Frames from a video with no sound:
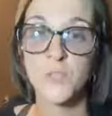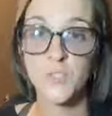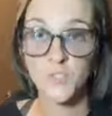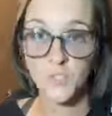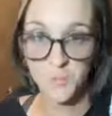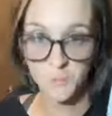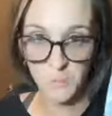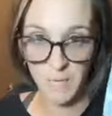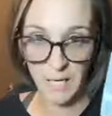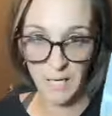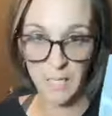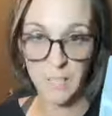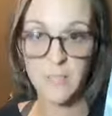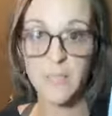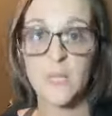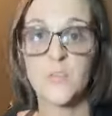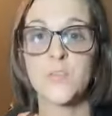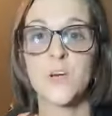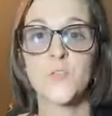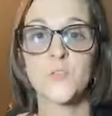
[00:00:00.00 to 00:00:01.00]

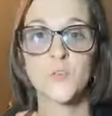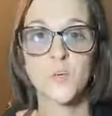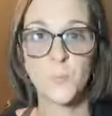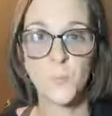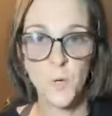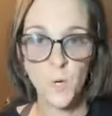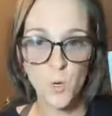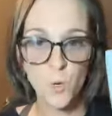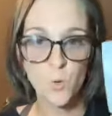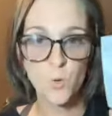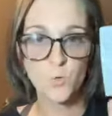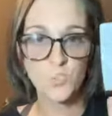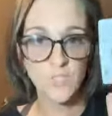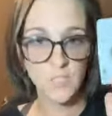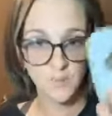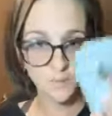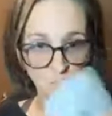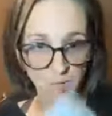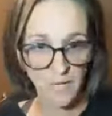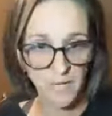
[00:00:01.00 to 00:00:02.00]
spade, another
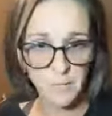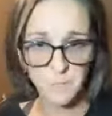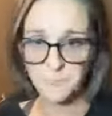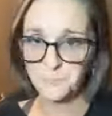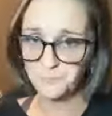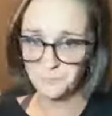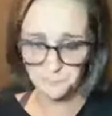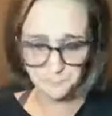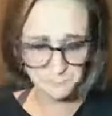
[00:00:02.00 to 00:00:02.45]
opposing thing.